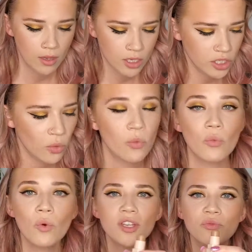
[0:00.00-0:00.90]
So
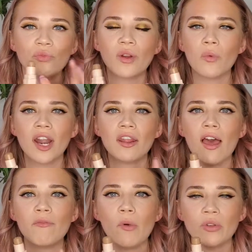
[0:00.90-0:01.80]
what I
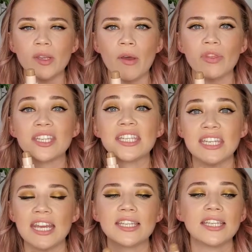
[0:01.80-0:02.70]
love most about the
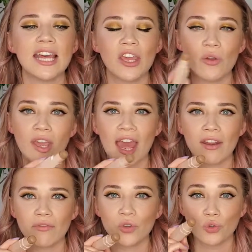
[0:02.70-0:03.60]
Stix is that you can
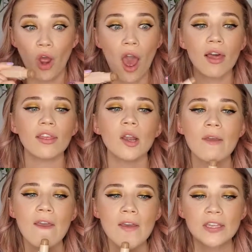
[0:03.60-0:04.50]
kind of draw a little
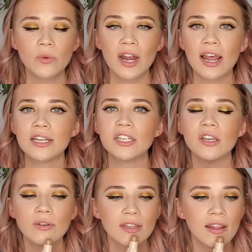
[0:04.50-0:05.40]
bit. So what I like to
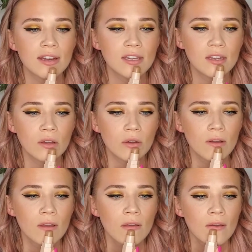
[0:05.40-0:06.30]
do is I like to
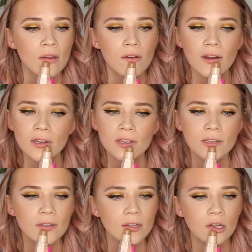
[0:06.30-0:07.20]
draw just
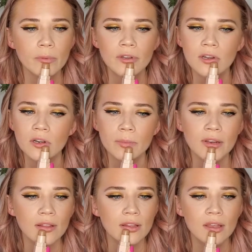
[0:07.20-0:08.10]
a little bit under
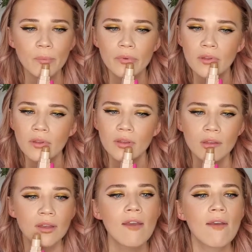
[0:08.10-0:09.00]
my lip,
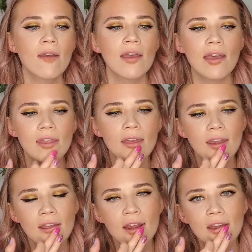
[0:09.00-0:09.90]
and then
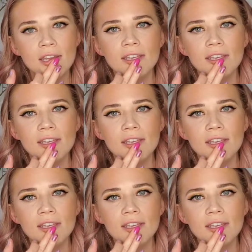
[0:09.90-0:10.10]
kind of just